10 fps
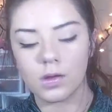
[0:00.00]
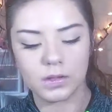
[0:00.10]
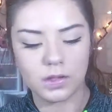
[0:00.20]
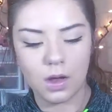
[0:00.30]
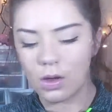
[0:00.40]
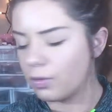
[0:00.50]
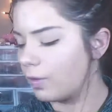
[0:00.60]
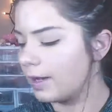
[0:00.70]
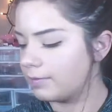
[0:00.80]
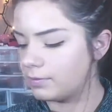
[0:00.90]

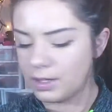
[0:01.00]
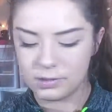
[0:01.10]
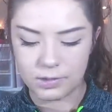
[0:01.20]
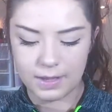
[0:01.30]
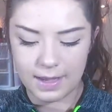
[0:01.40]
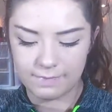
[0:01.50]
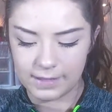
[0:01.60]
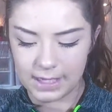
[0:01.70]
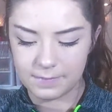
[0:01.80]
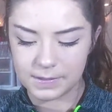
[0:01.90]
Also, do they have
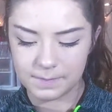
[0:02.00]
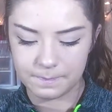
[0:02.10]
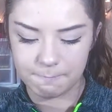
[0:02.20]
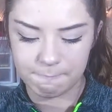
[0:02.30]
names?